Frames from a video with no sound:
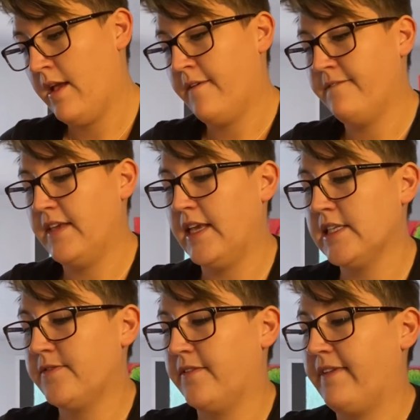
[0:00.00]
V
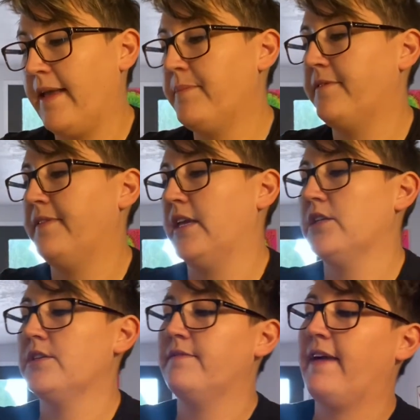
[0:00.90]
is for
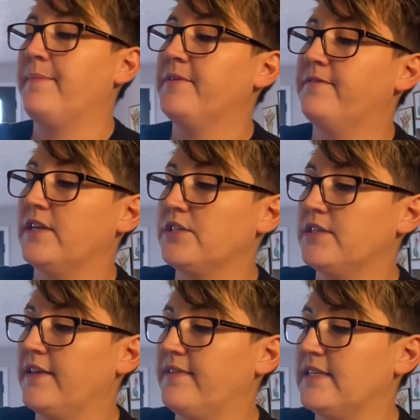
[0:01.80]
viperfish. Viperfish
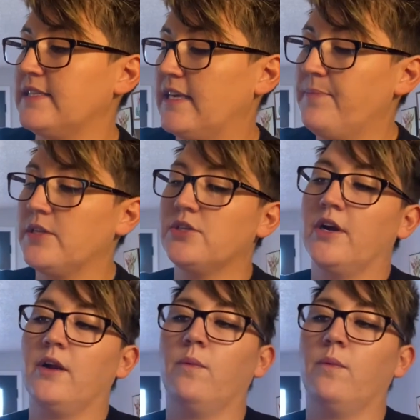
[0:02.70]
live in deep, dark